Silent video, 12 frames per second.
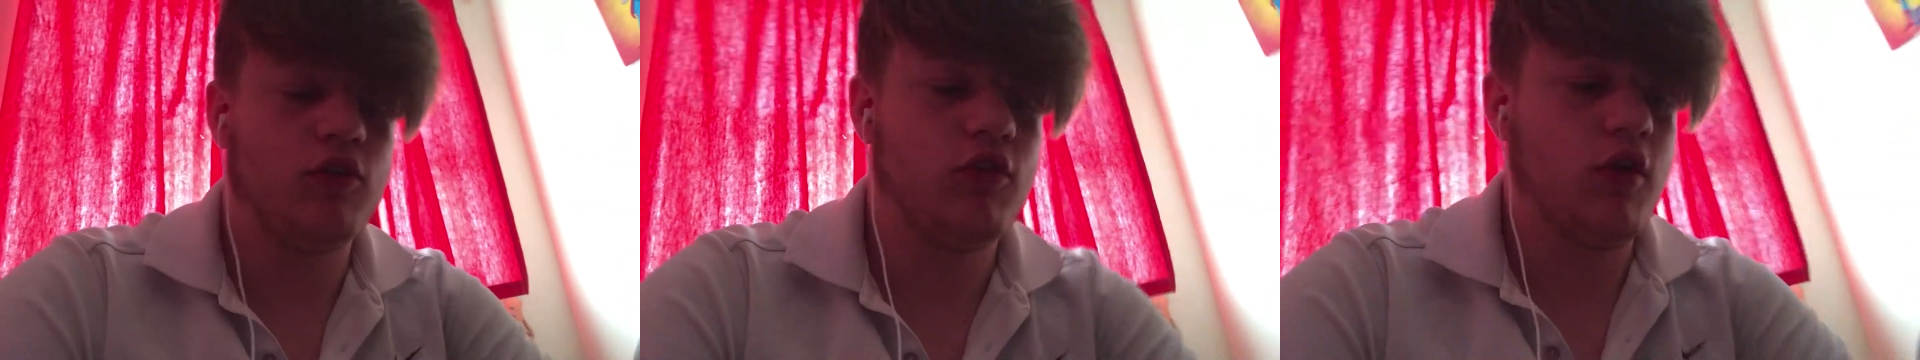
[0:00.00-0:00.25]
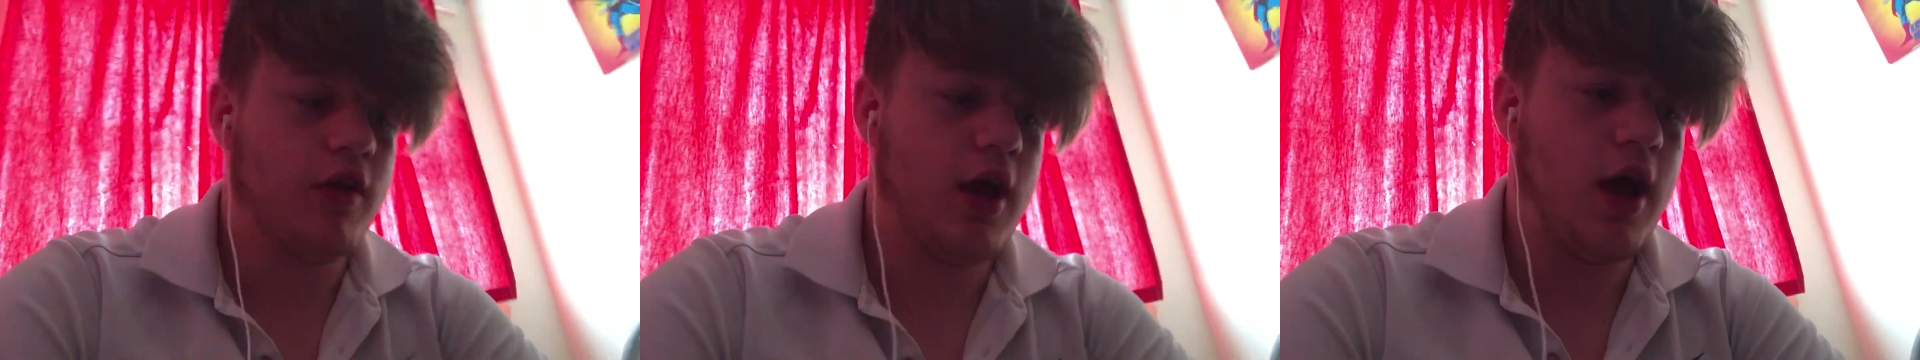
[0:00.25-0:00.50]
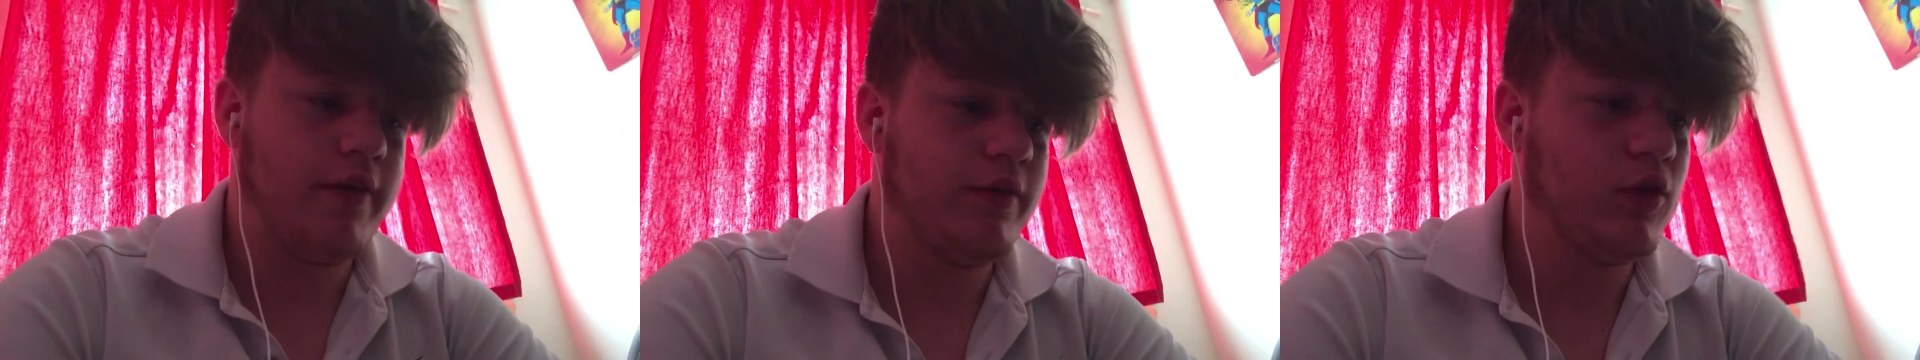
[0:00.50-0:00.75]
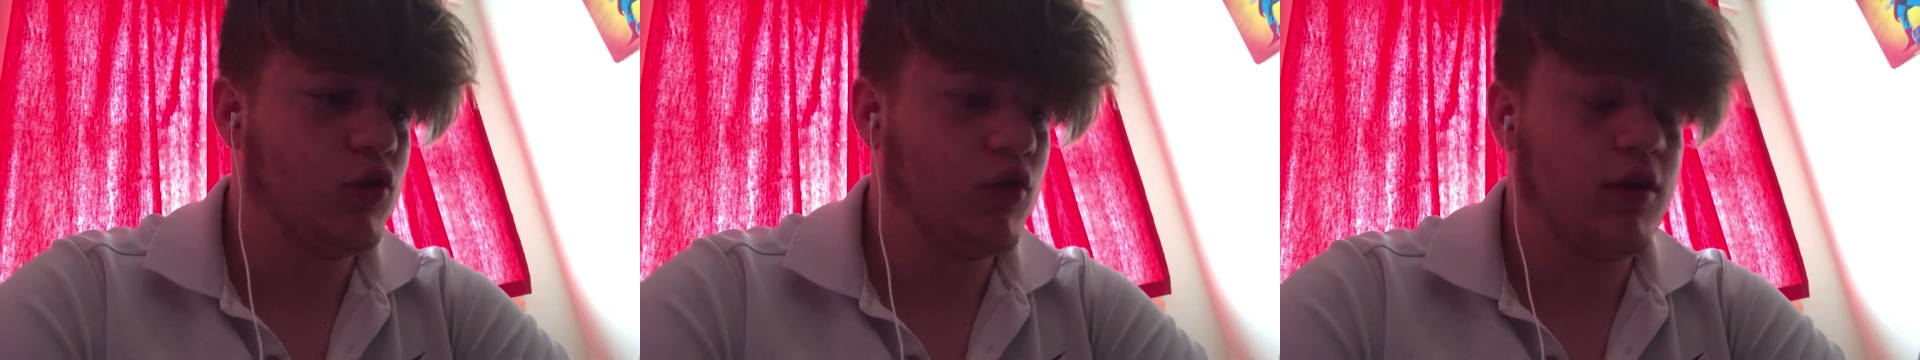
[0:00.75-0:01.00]
sorry I
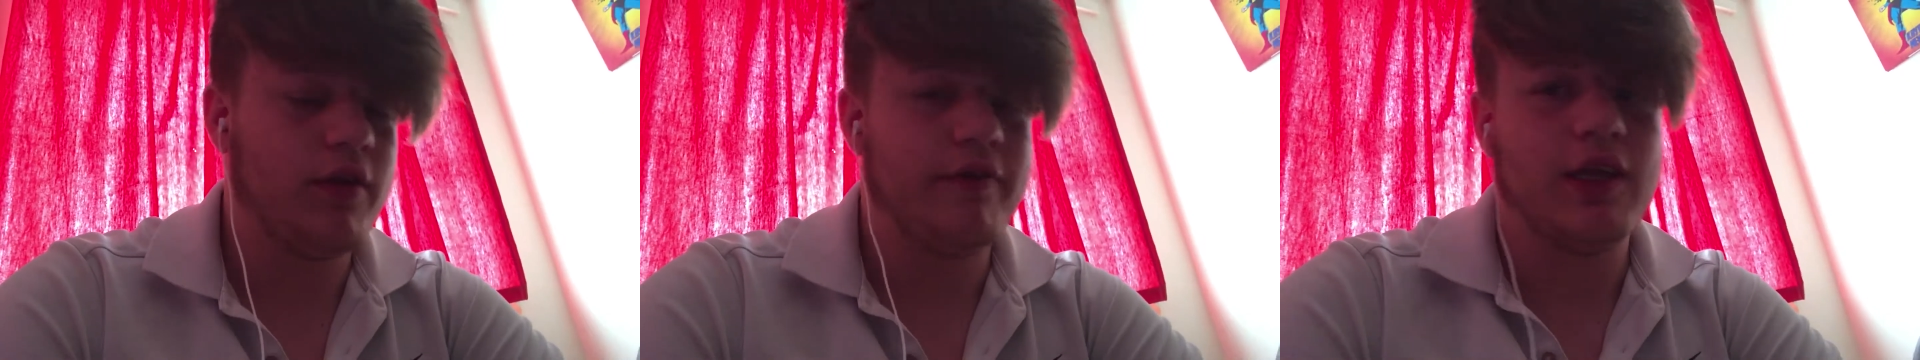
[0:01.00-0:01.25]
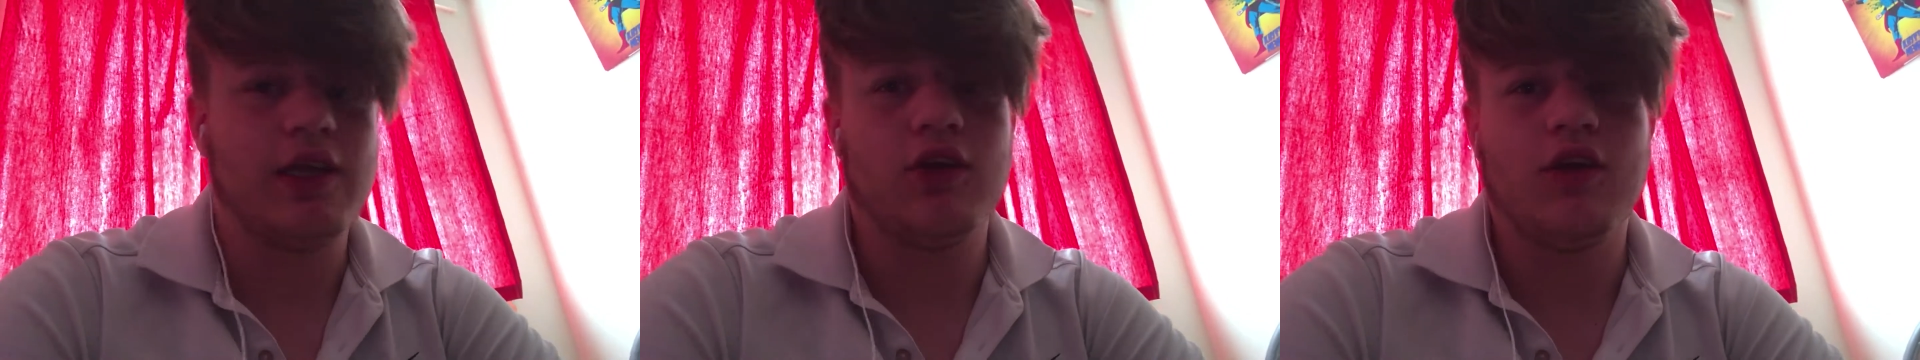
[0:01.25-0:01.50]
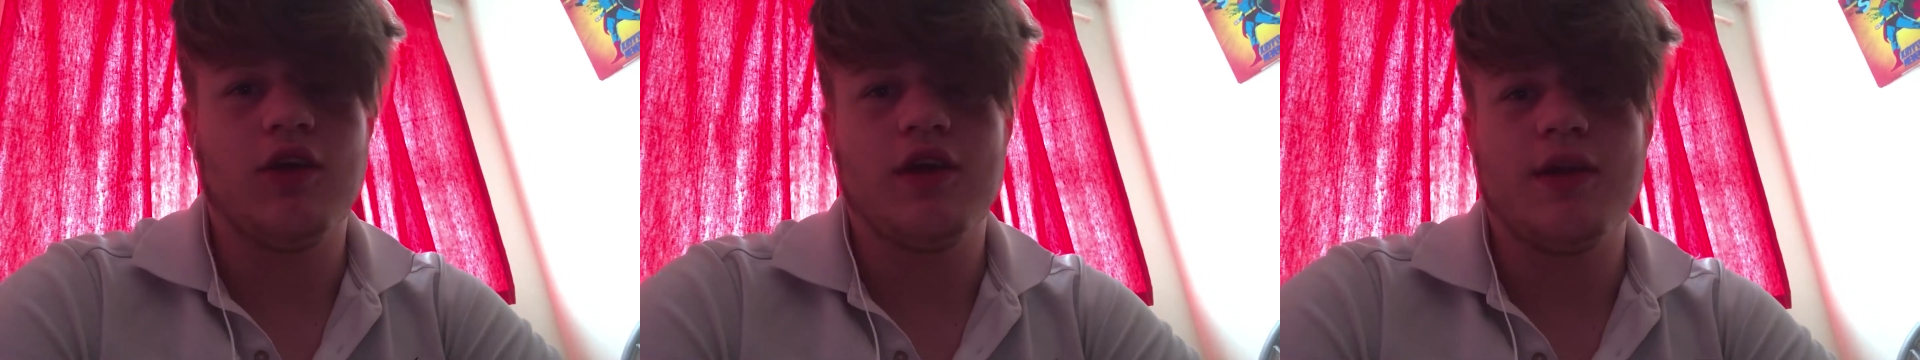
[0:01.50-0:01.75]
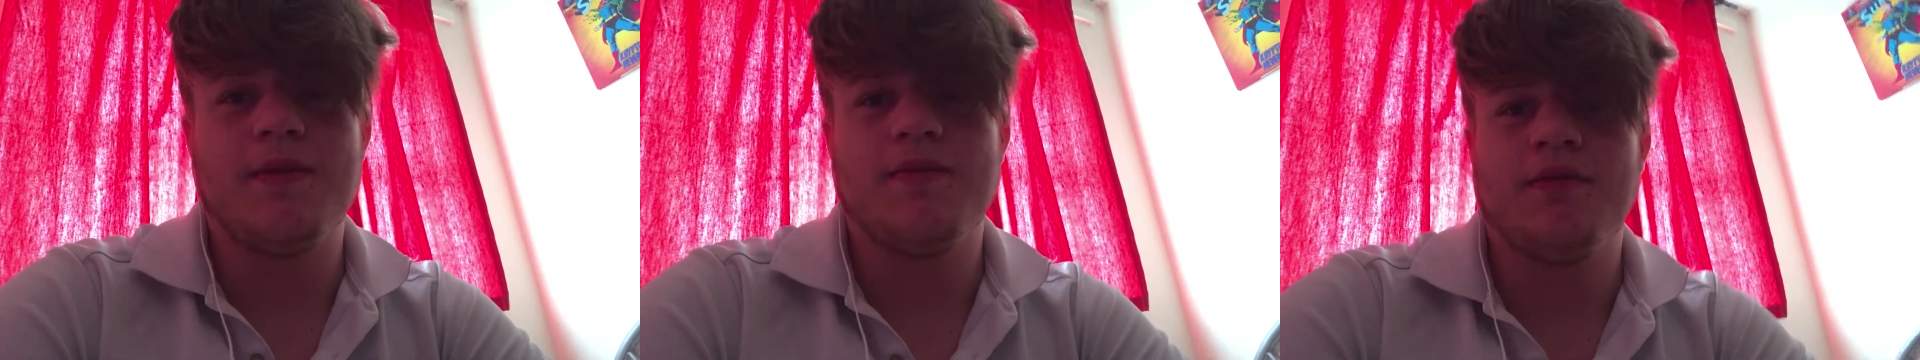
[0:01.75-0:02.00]
haven't done a video
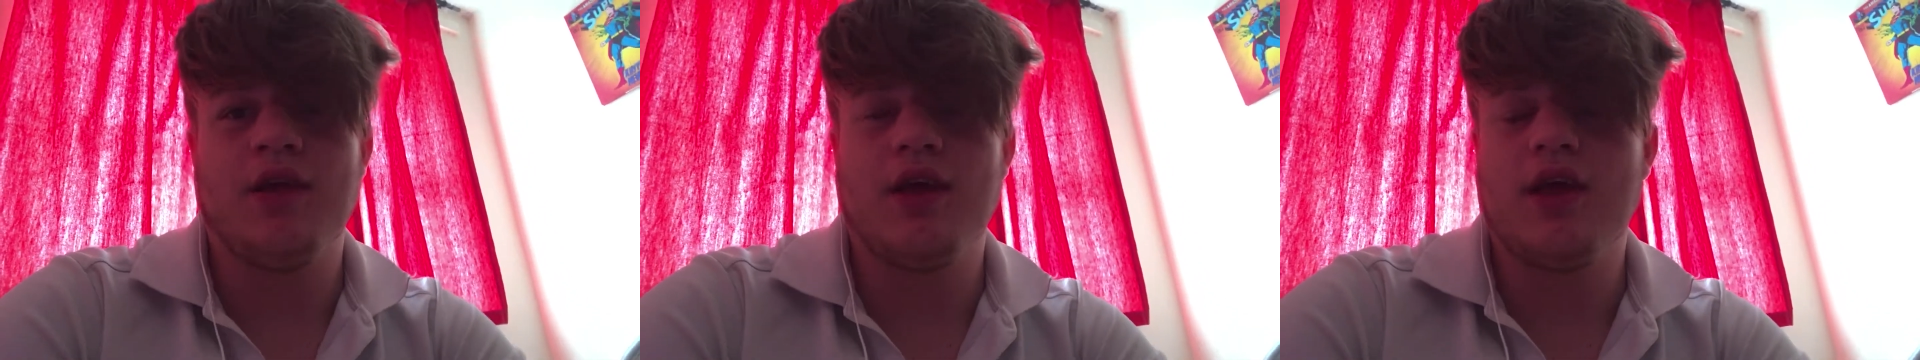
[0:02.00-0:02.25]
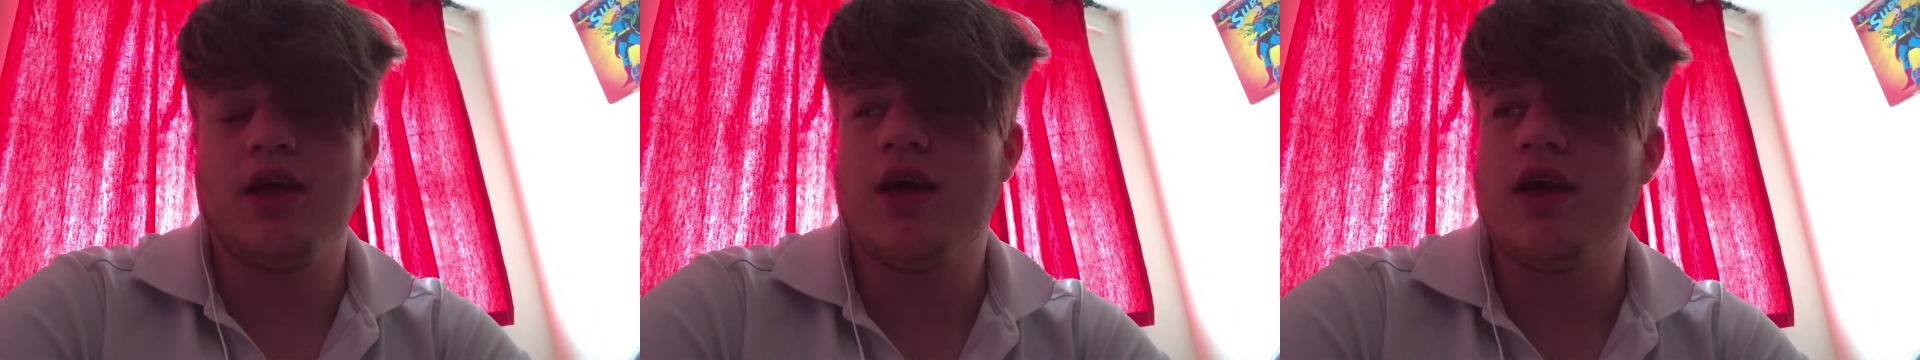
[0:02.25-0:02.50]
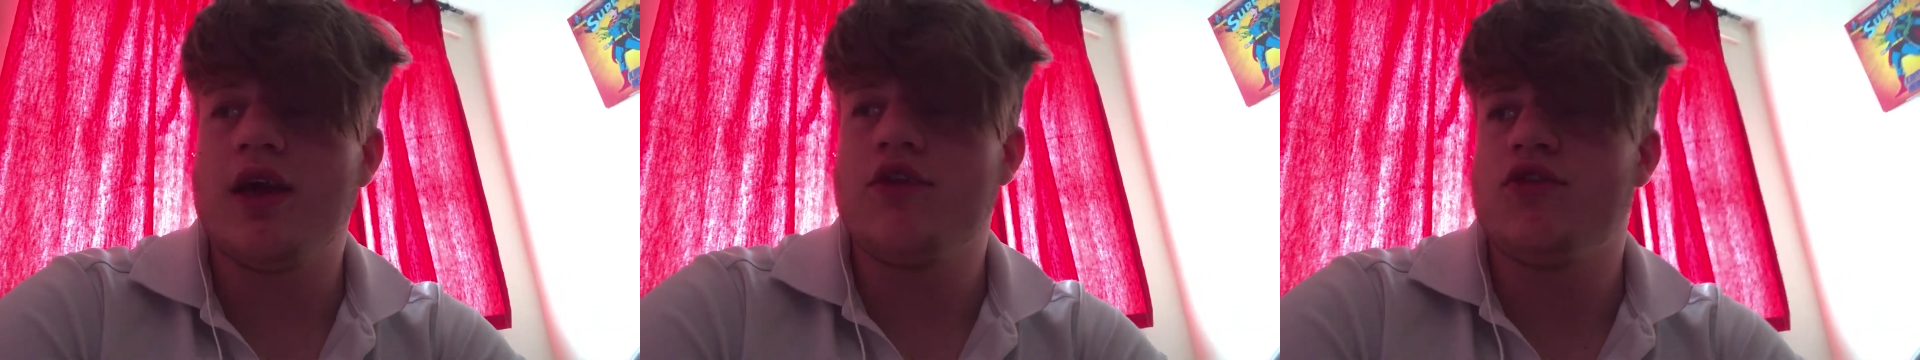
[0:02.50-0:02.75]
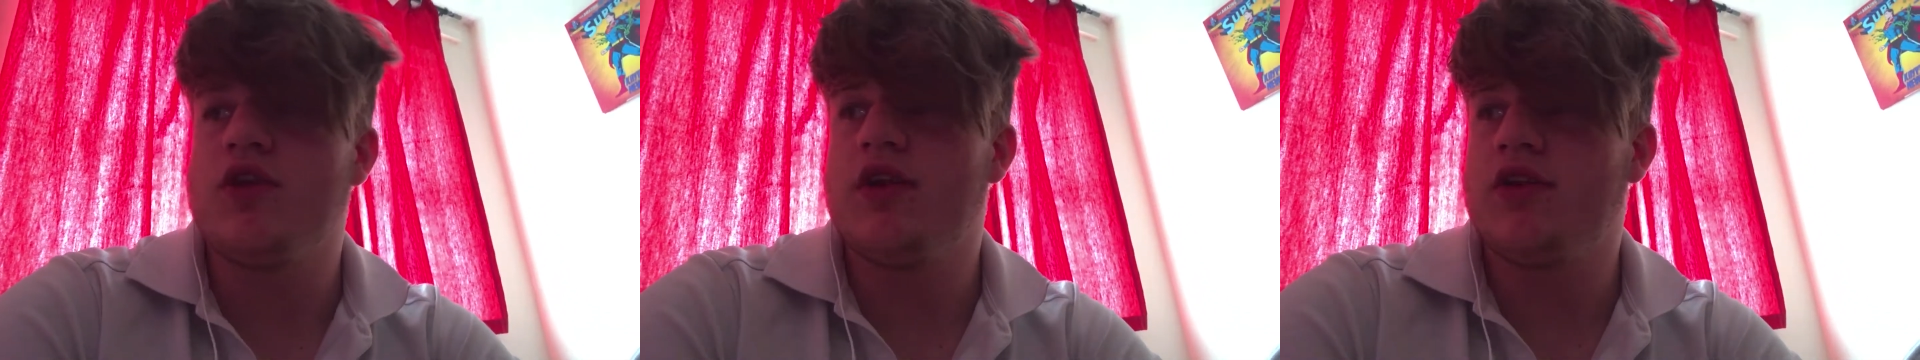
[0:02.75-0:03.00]
in
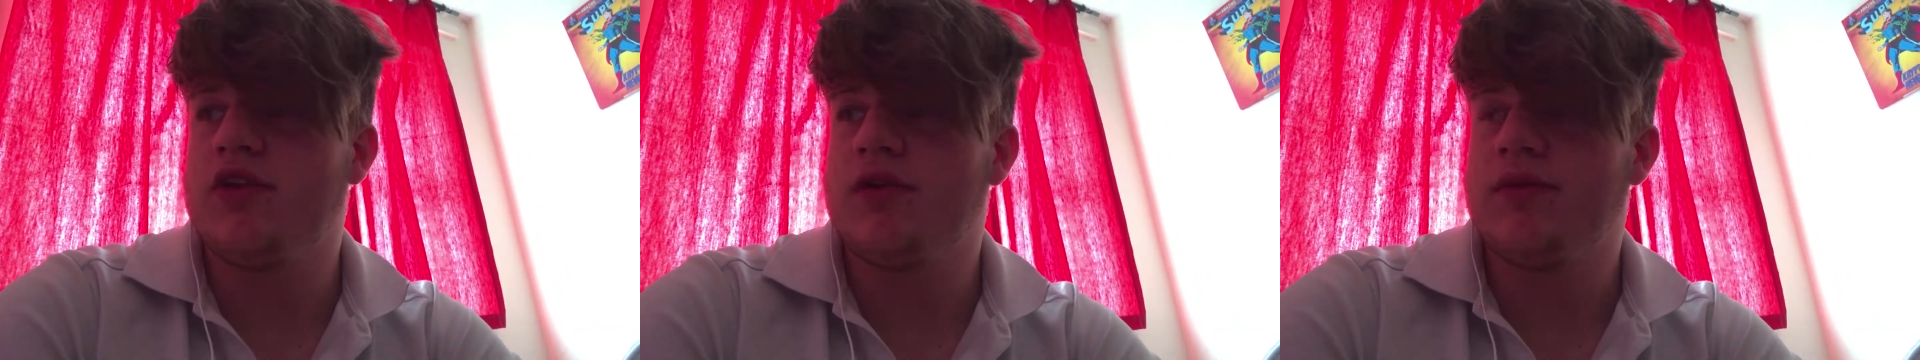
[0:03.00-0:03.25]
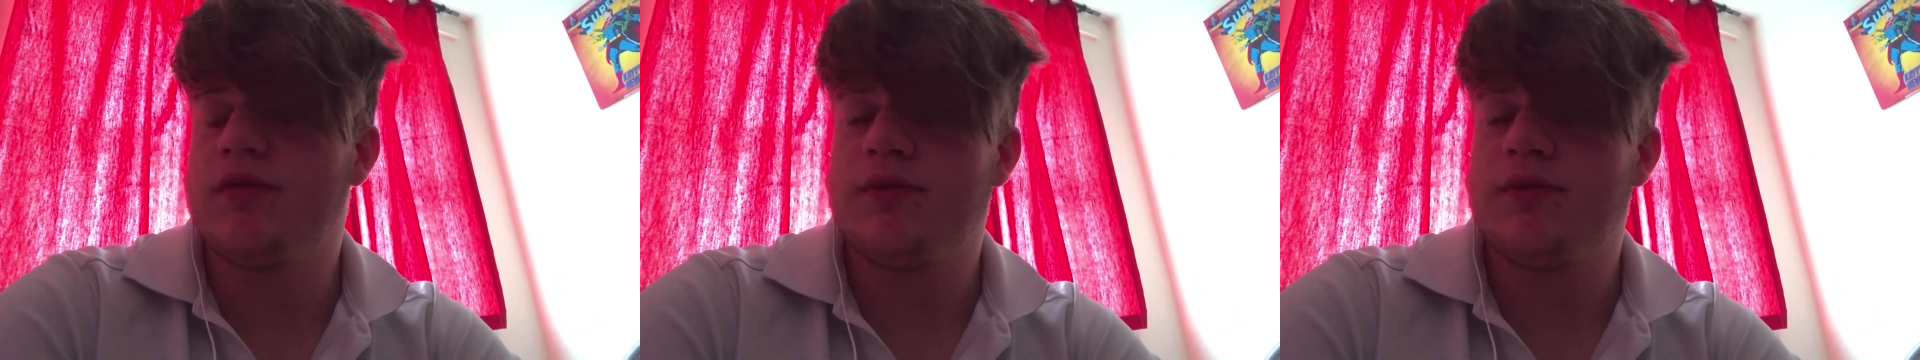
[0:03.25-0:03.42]
ages.